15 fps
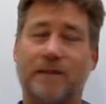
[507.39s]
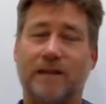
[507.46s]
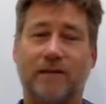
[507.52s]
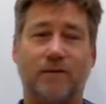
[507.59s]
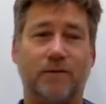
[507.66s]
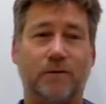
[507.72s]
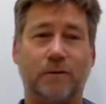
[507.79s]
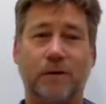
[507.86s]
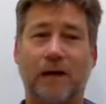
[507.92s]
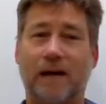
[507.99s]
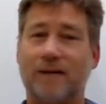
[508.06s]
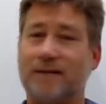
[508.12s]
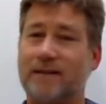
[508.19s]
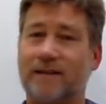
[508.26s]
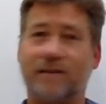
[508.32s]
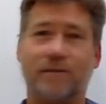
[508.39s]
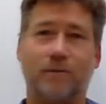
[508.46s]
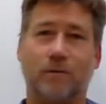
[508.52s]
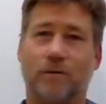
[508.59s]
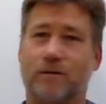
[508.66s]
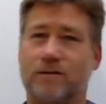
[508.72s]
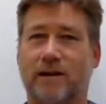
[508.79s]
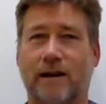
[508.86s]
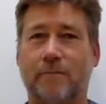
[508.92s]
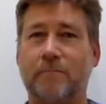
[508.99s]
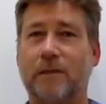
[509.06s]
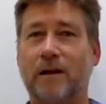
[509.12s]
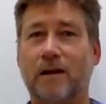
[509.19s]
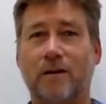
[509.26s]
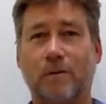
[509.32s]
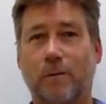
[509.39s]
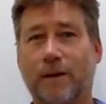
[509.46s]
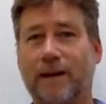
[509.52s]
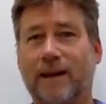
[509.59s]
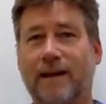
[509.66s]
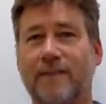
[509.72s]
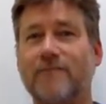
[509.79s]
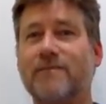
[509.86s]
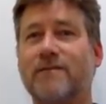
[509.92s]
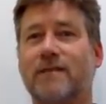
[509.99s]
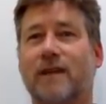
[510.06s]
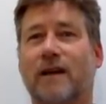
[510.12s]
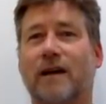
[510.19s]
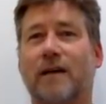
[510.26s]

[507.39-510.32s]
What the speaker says: They do outings all the time, weekends,